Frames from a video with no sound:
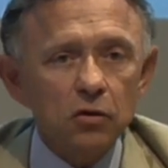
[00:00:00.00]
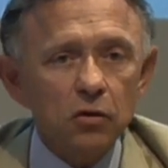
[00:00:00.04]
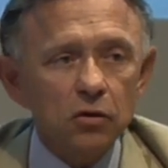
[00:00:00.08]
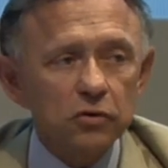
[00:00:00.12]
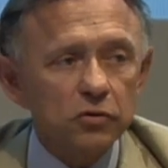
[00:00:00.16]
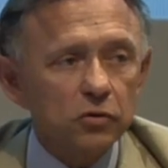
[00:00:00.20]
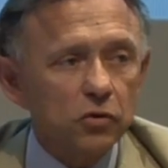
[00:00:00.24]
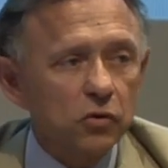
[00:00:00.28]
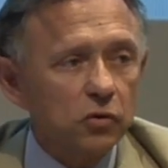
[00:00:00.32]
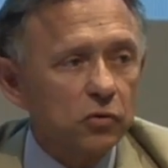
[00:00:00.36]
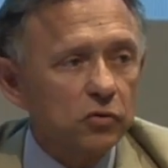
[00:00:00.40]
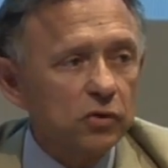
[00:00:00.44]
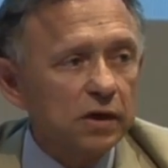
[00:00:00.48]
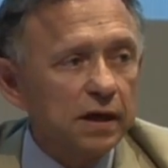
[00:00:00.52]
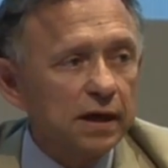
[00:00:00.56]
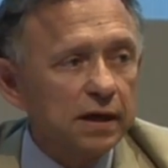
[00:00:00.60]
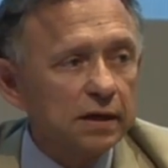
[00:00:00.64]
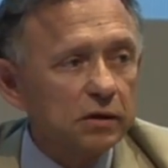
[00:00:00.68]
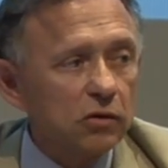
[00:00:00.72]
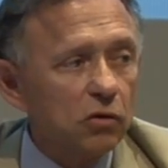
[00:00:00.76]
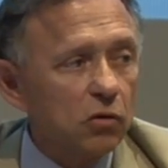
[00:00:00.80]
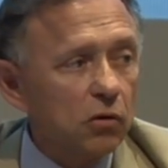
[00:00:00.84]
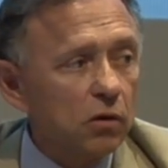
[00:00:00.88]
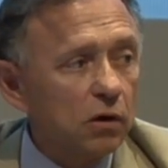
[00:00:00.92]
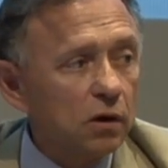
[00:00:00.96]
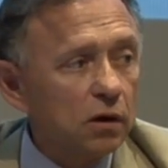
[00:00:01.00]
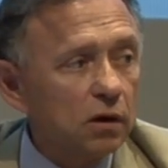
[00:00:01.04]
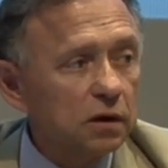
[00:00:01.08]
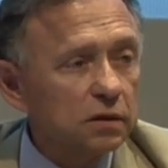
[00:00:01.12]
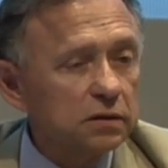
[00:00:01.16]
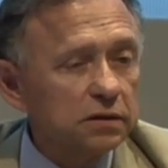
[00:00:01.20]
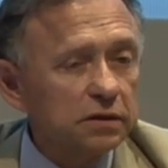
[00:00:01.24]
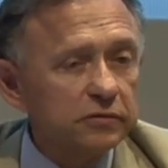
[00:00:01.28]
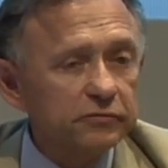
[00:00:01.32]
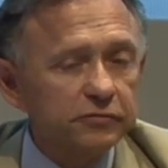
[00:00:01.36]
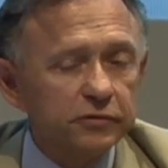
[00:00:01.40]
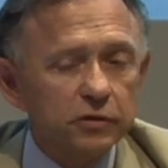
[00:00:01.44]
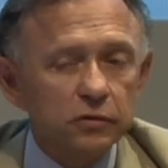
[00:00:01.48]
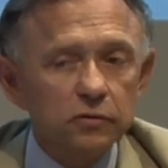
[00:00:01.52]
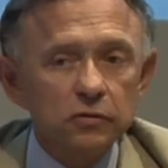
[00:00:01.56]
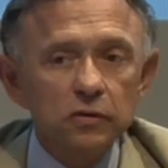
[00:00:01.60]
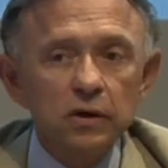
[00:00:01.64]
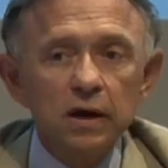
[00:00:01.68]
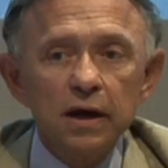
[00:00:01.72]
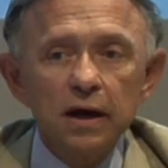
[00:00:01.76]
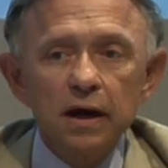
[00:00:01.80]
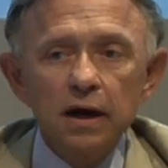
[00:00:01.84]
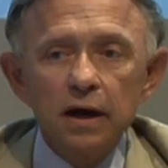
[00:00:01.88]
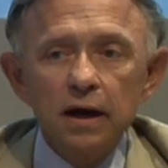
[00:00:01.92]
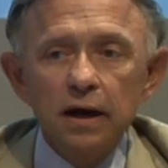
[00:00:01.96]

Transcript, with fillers: although not all of you,